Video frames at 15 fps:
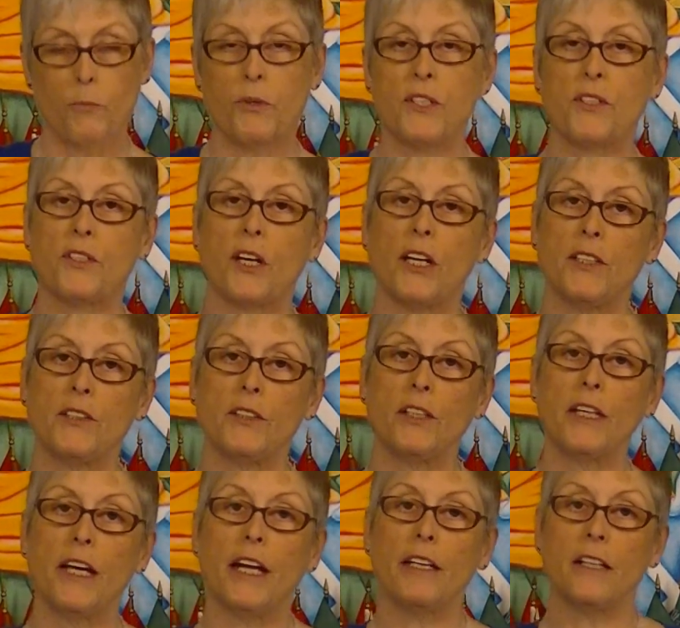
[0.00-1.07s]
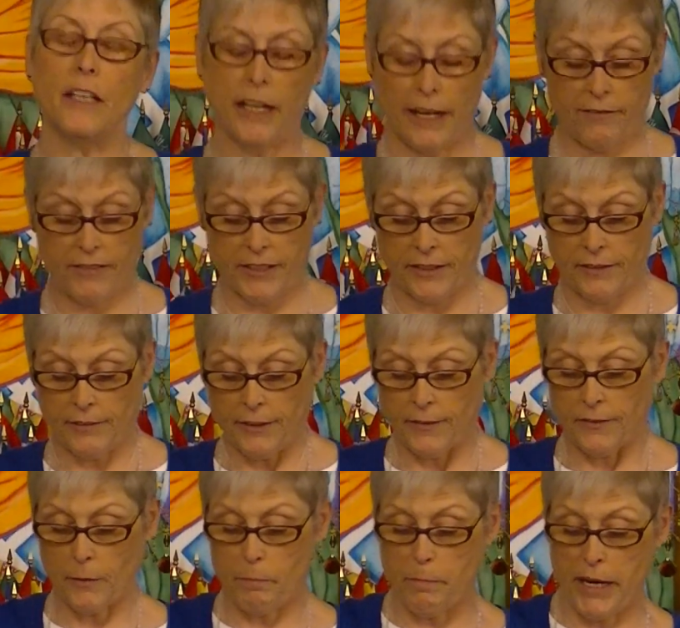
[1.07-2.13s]
Precisely at 11,
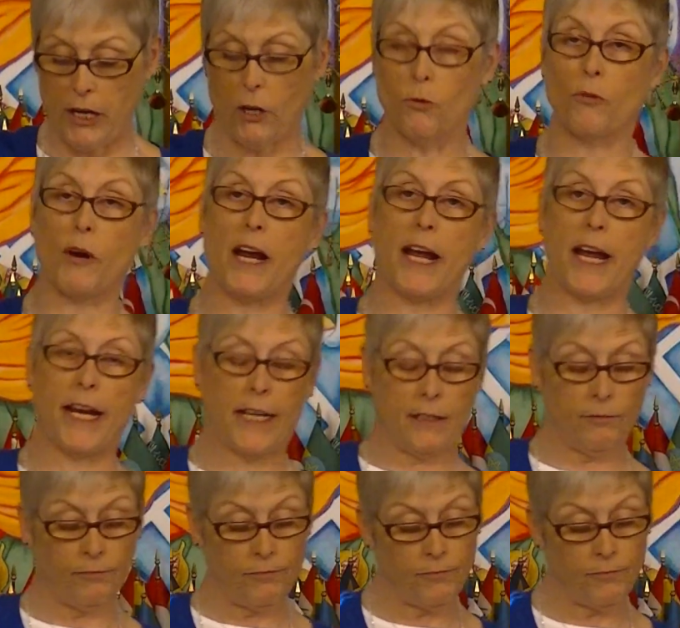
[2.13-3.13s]
the bell rang.